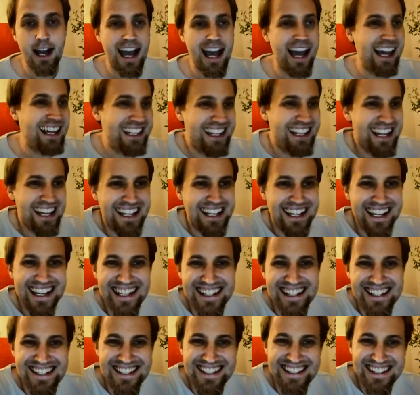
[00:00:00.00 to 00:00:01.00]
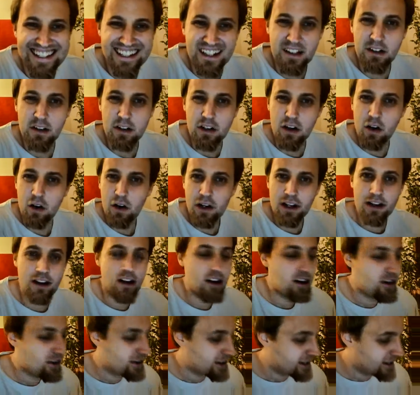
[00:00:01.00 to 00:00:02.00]
And yet, it's still going
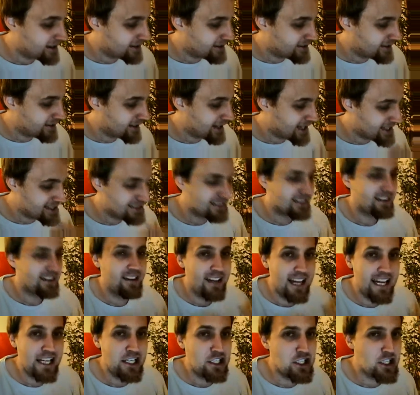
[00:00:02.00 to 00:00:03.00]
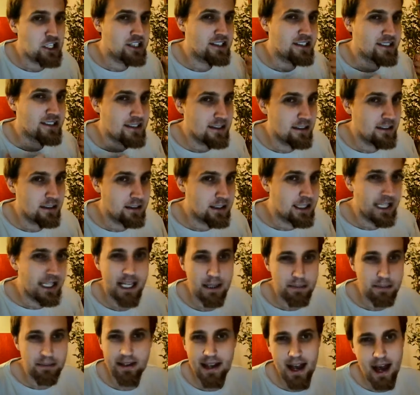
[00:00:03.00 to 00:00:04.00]
on, and the escalation still
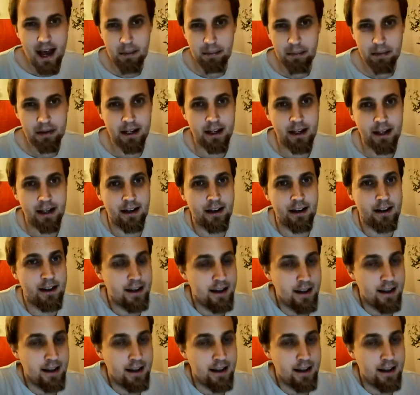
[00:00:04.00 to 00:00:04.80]
keeps happening.